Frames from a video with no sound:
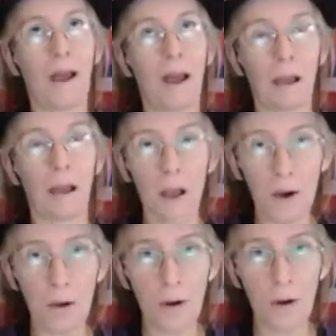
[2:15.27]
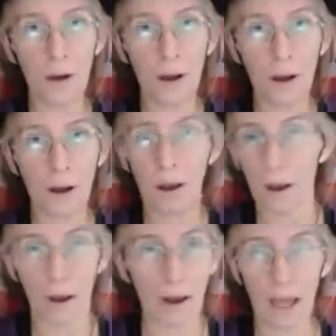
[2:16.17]
Hello?
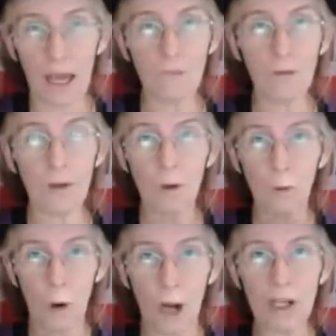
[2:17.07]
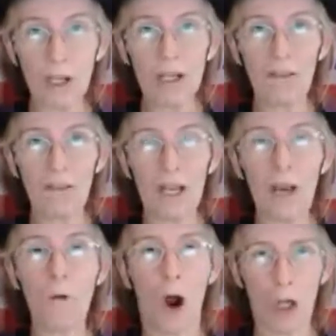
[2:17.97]
If they're watching the
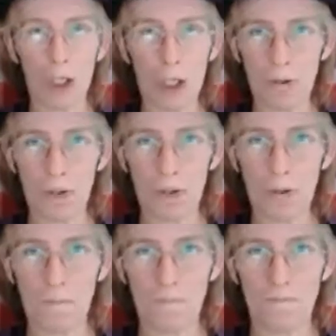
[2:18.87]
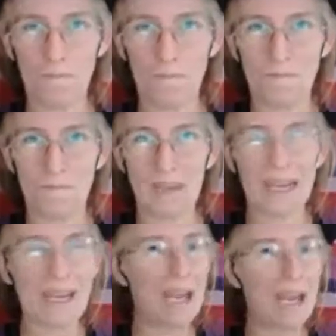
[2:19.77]
video on YouTube,
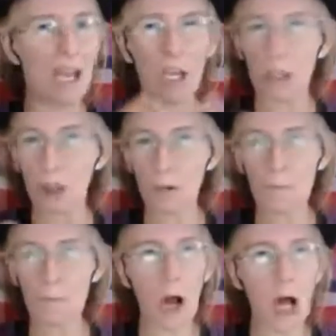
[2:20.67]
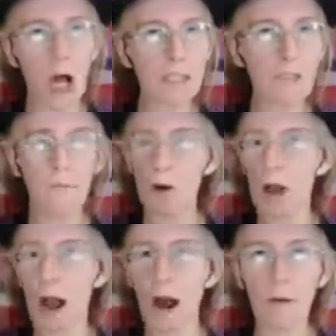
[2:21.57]
your pause for
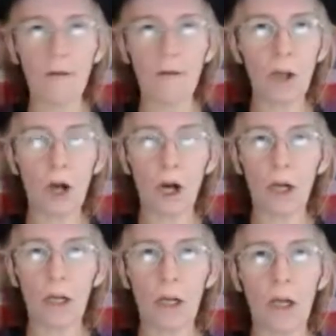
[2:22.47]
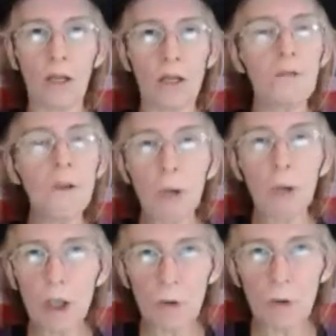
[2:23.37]
however long, the
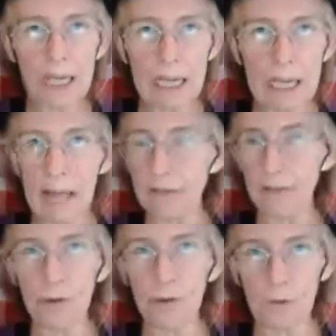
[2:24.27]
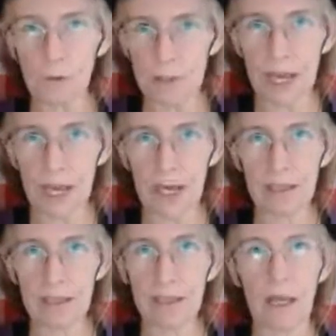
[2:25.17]
viewer's already left after a few seconds